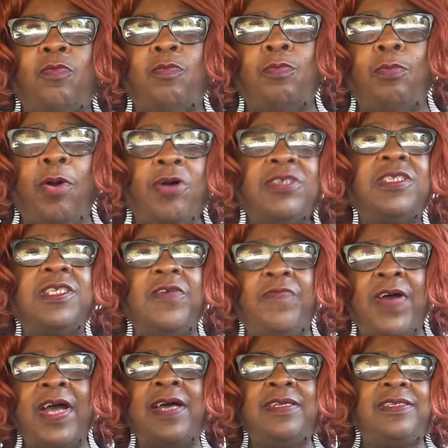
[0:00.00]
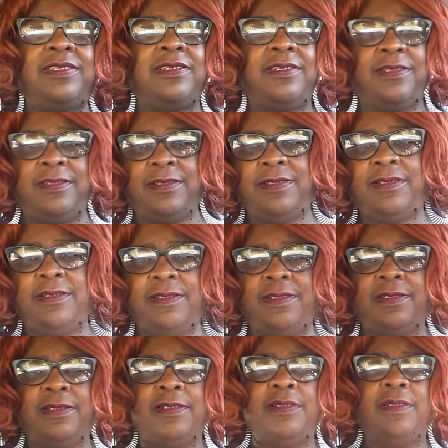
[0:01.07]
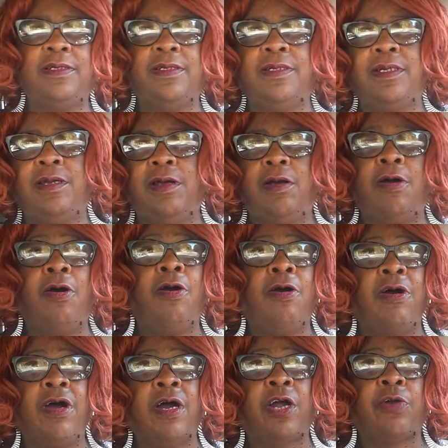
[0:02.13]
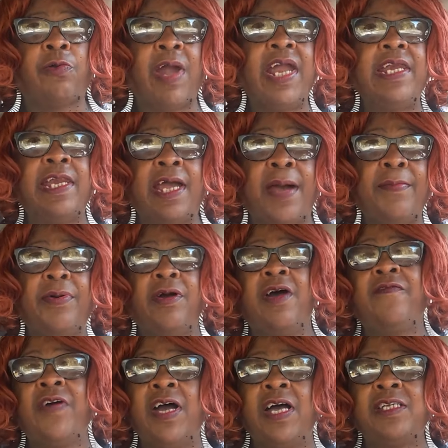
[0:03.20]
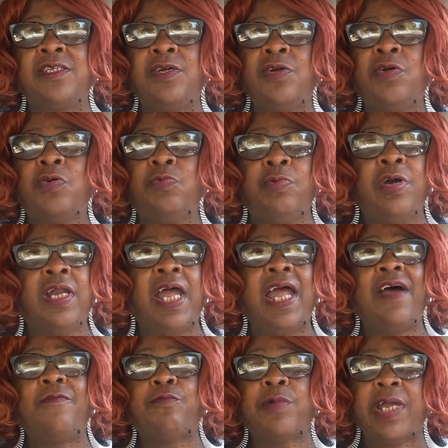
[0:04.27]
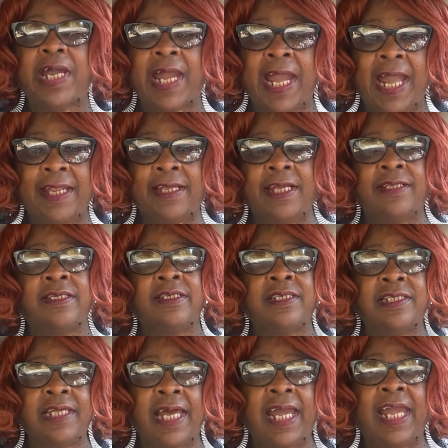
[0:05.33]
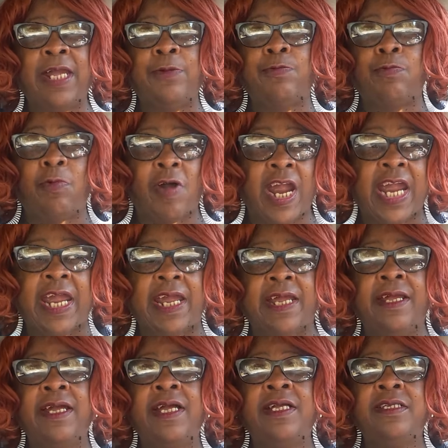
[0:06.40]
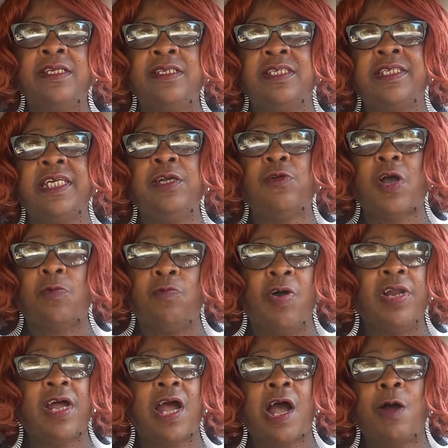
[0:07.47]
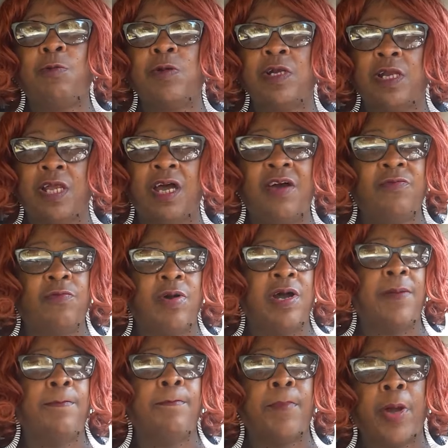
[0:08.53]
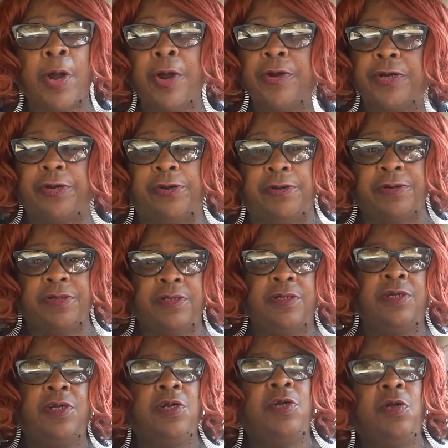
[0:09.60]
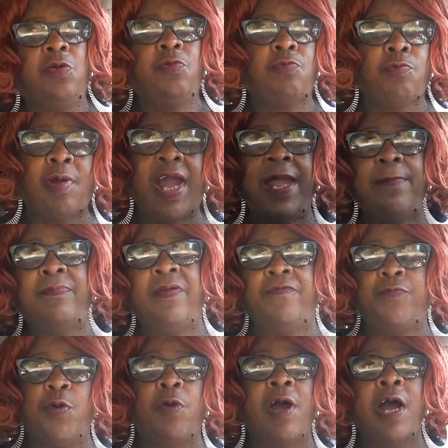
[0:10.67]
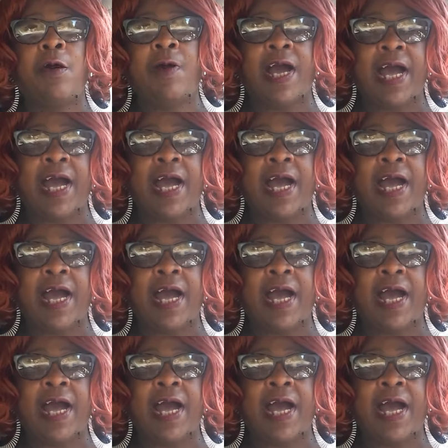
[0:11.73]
most of us, or a great number of us, would have reacted the same way to see one of our loved ones murdered right before our